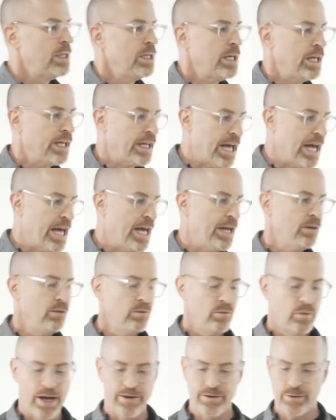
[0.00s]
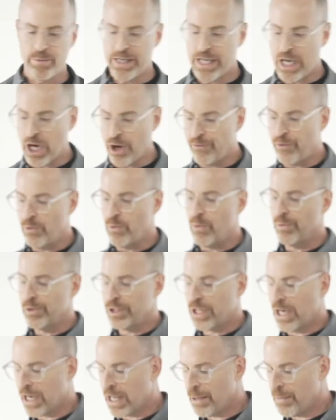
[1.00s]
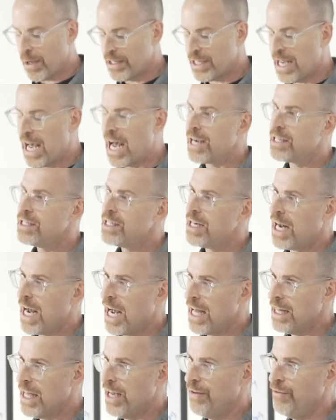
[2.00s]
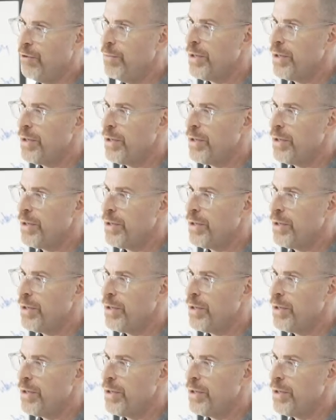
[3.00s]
Again, we have to be careful when we're talking about tax at a high level,